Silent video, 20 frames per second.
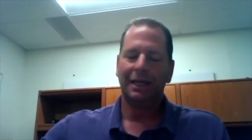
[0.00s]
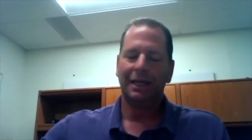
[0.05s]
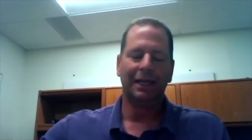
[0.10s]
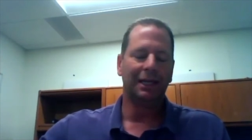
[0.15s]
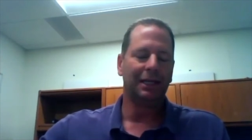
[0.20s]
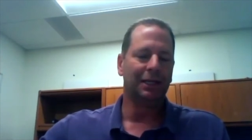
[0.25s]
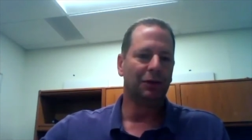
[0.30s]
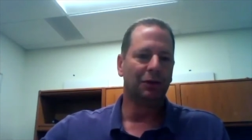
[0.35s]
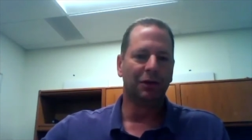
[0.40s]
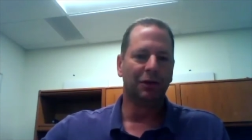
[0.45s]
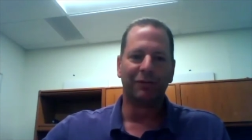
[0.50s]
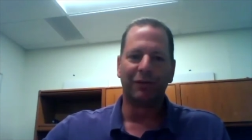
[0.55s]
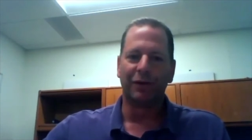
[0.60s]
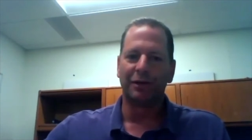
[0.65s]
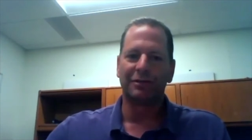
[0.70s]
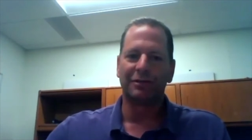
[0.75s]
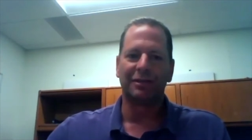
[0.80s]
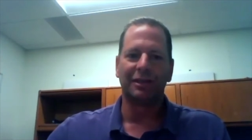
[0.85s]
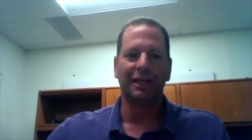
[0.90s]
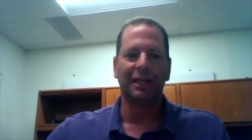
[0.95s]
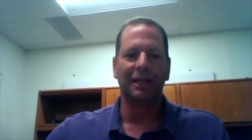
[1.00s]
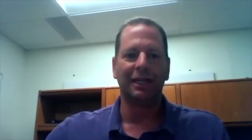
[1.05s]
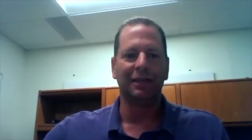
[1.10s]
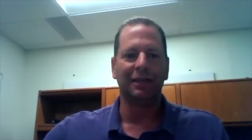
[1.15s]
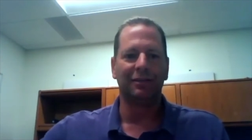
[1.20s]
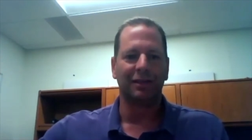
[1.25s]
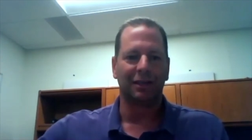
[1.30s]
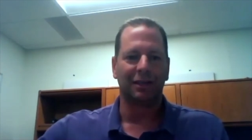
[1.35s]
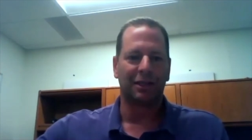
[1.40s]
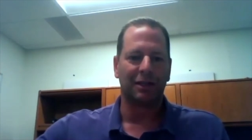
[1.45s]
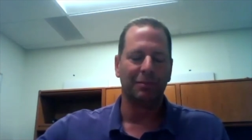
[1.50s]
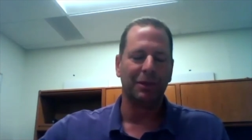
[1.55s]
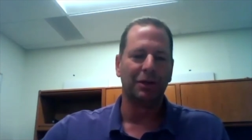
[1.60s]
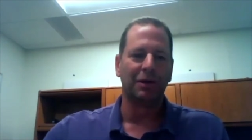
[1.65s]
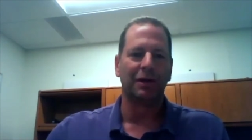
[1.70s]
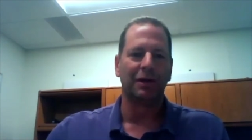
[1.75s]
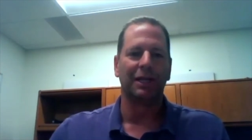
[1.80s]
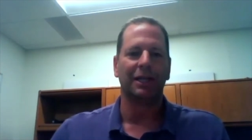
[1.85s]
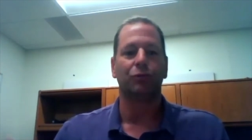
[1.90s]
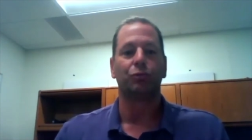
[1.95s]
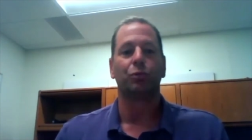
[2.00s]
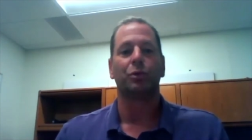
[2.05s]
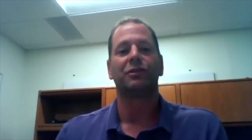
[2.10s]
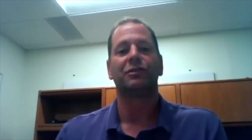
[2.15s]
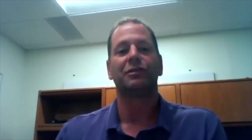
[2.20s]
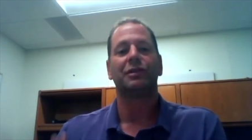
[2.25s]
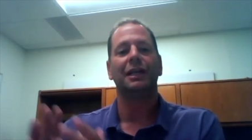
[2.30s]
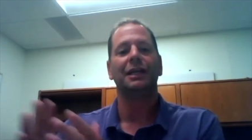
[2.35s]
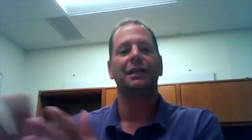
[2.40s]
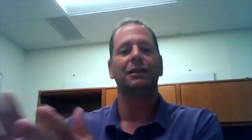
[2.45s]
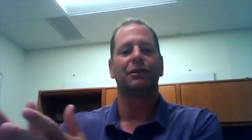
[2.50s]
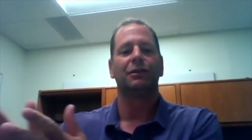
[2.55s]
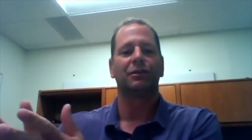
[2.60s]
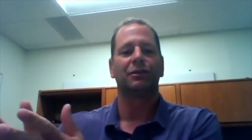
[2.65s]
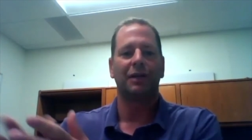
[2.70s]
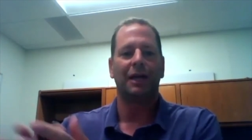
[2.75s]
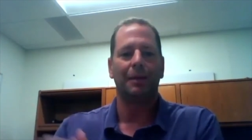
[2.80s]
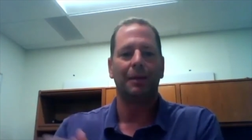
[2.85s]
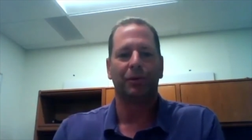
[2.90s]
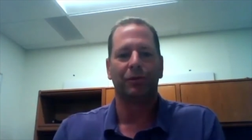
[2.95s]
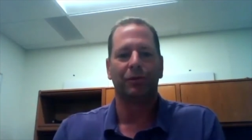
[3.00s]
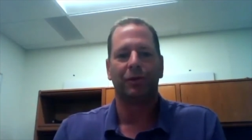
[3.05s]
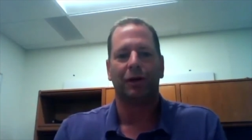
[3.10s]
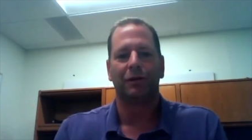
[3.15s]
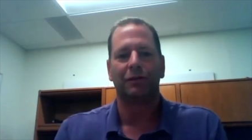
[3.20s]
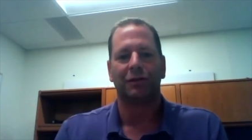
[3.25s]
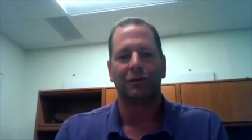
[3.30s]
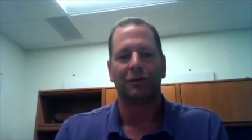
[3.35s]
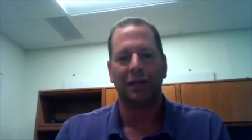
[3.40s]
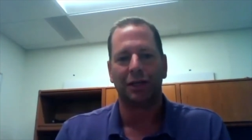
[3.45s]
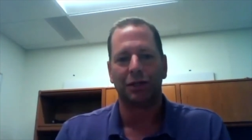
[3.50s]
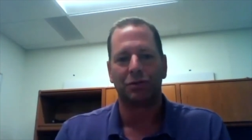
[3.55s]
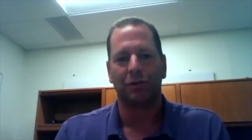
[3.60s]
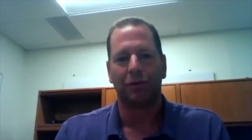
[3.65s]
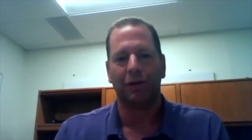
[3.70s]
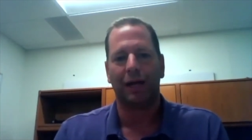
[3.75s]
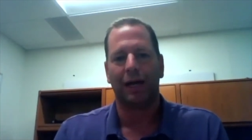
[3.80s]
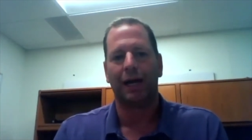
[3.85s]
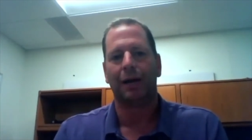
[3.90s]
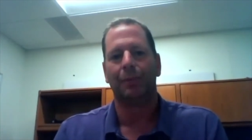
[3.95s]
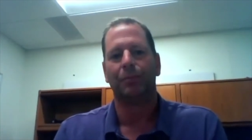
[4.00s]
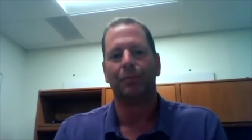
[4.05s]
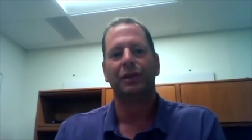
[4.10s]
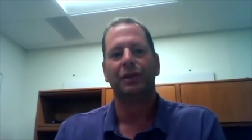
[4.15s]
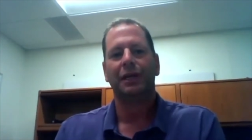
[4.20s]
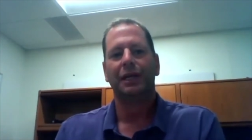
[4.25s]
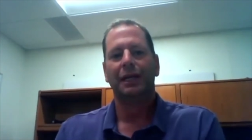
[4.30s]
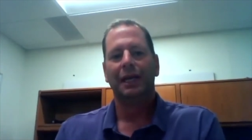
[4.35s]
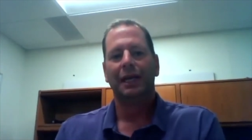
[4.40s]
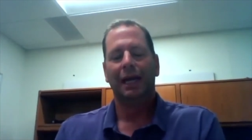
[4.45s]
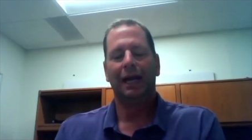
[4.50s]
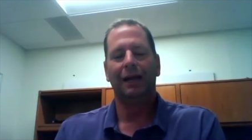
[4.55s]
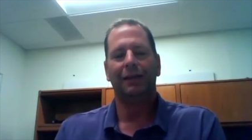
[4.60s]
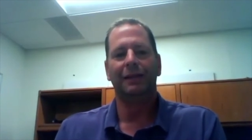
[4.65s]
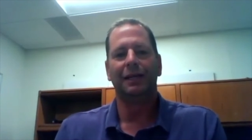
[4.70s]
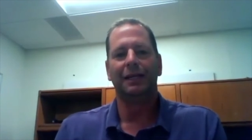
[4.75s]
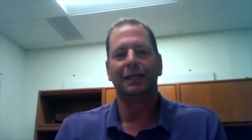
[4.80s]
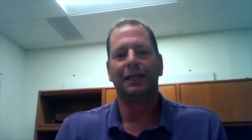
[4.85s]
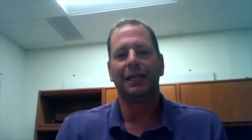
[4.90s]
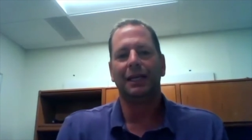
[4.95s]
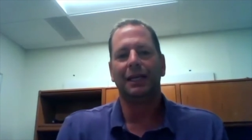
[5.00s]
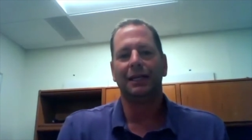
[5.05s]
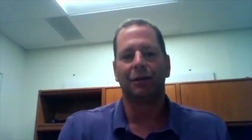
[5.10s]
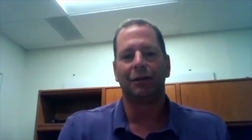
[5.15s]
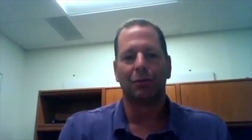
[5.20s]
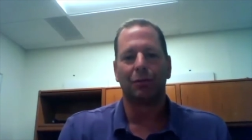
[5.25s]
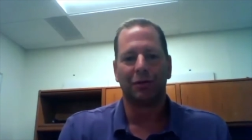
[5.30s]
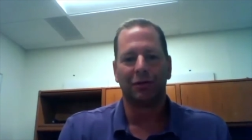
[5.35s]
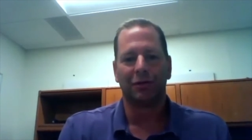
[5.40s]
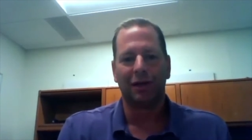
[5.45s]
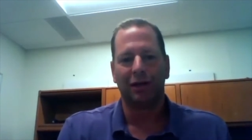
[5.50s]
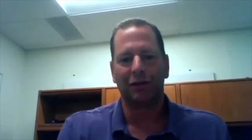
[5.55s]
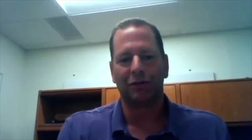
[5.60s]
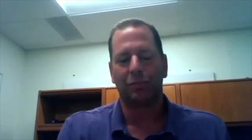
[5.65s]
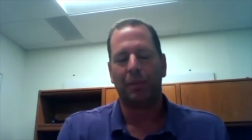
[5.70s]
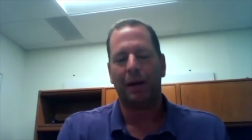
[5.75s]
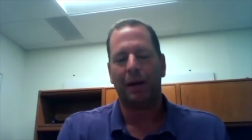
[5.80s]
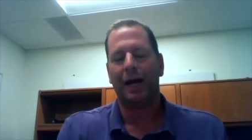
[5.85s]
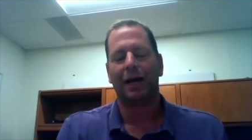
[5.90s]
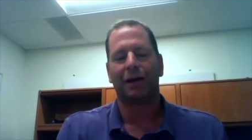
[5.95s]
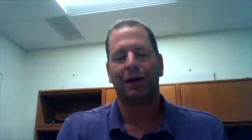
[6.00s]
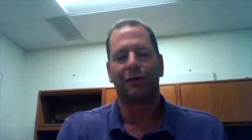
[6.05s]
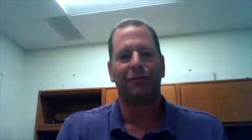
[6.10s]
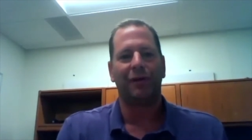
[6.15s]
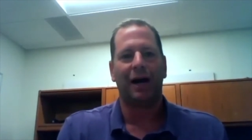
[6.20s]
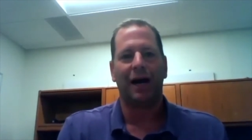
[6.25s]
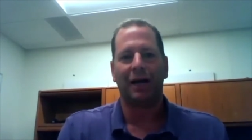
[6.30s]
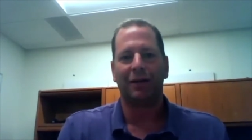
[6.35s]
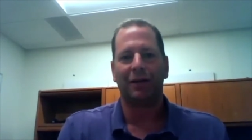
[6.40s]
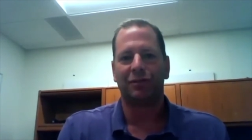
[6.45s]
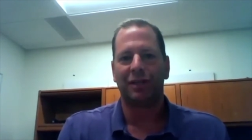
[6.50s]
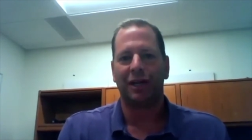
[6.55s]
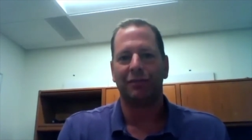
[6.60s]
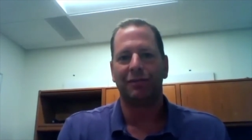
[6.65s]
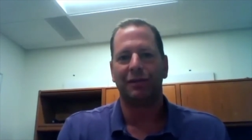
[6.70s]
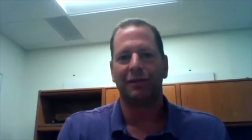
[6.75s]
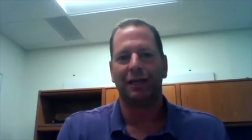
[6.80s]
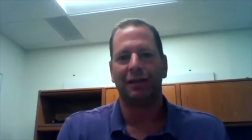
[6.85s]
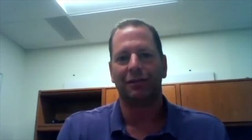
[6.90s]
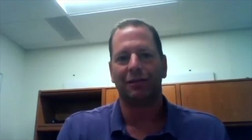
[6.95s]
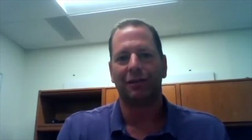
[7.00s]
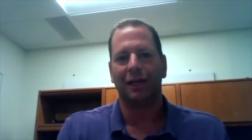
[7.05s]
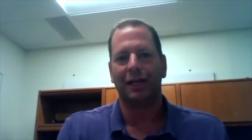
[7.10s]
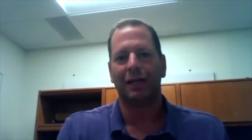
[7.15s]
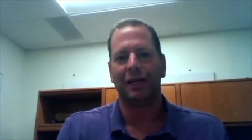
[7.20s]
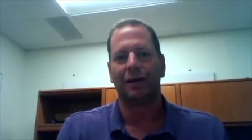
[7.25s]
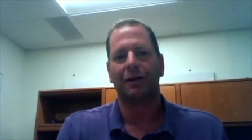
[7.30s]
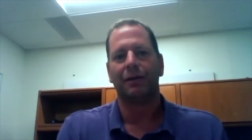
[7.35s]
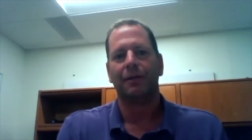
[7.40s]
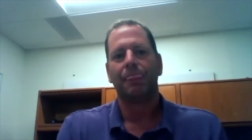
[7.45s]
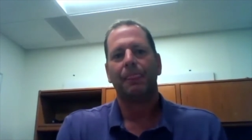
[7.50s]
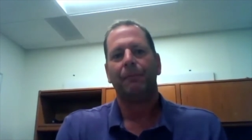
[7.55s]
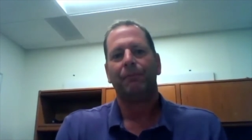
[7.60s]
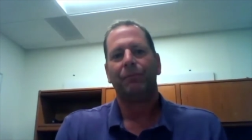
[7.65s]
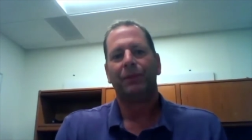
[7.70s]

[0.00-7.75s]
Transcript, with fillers: in universities and communities were sending their samples out to central labs and then getting the results back five, seven days later.